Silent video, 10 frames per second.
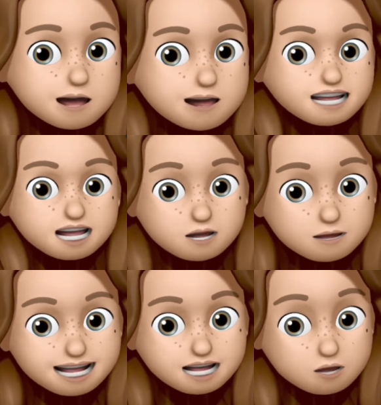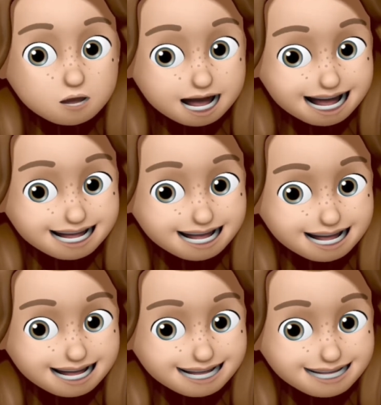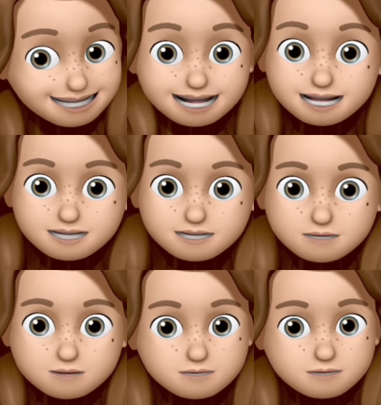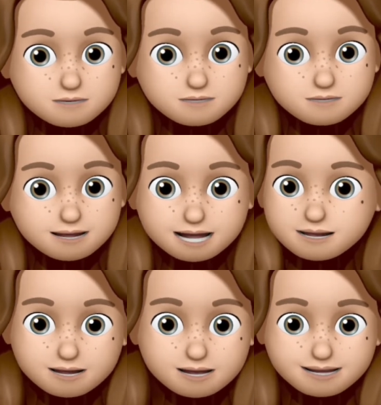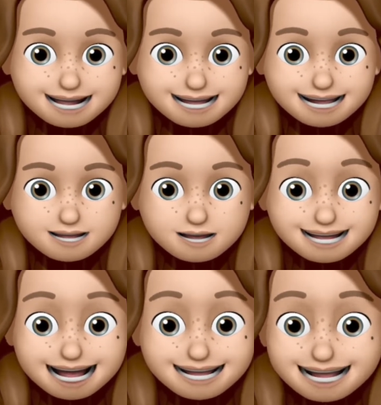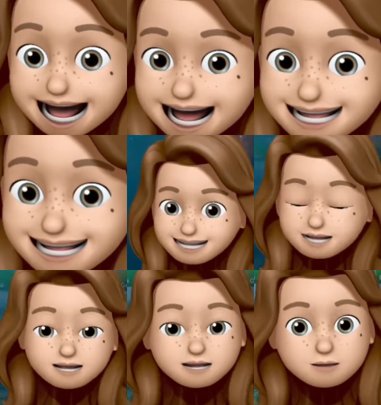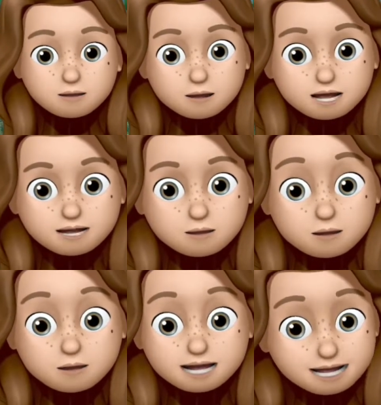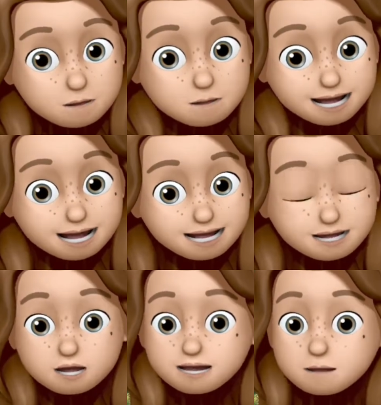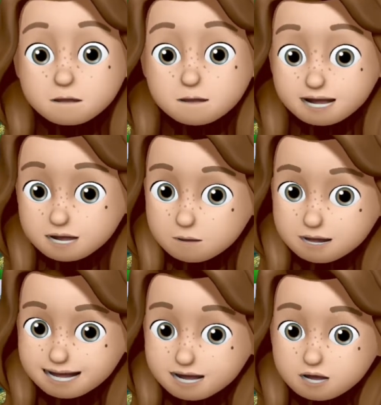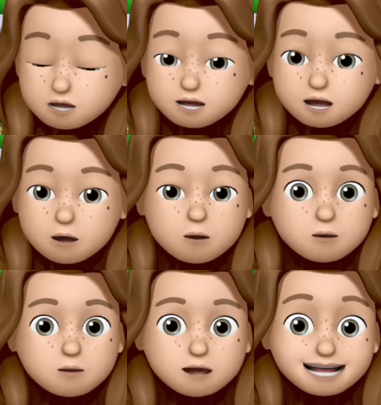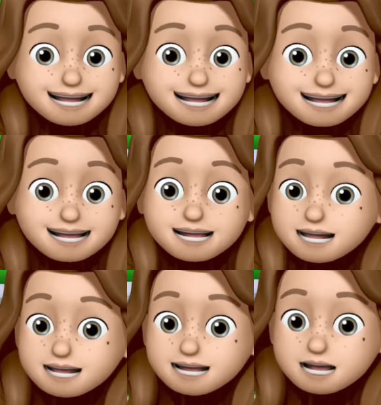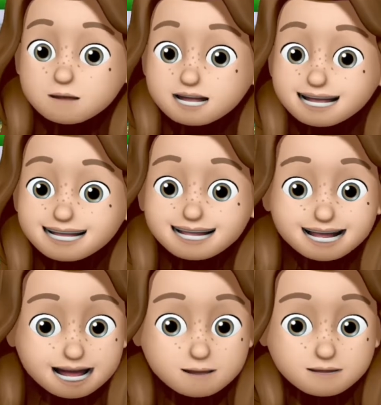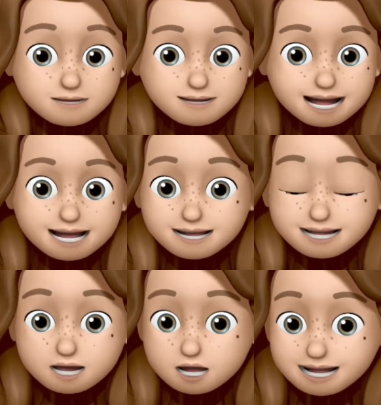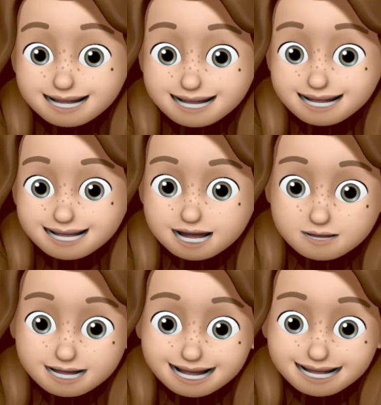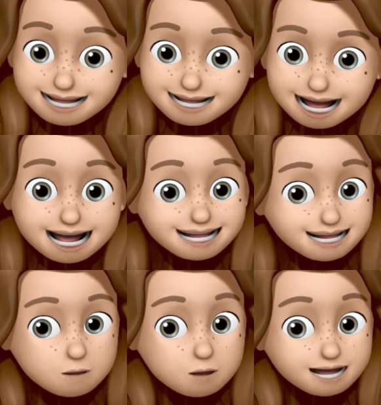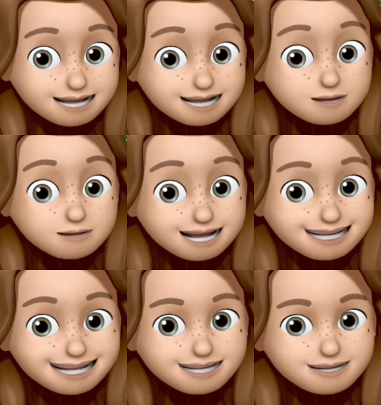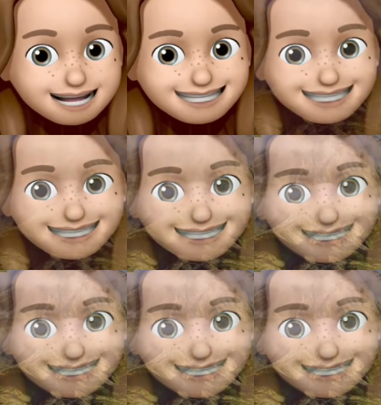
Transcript: a little bit strange, and, hmm, I don't know if I can understand that. But when we step back and look at the big picture, we can see the theme is the same that Jesus loves us and he wants to rescue us.